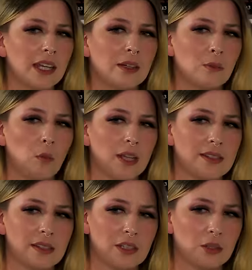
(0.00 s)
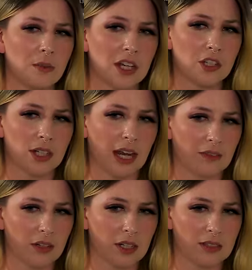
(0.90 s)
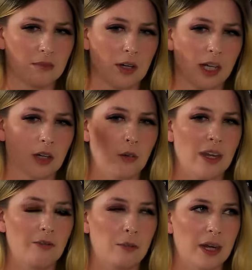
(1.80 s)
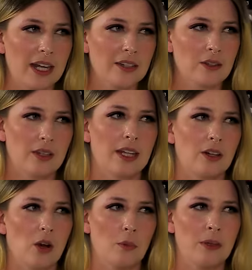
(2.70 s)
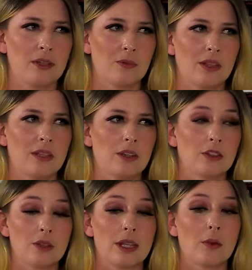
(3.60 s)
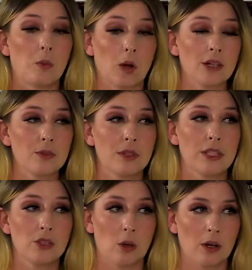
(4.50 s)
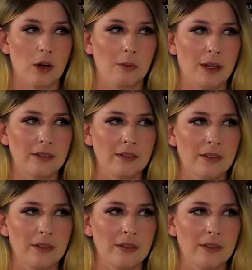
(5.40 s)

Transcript: in what situation ever does a microwave break so that it opens with... Or so that it works with the door open?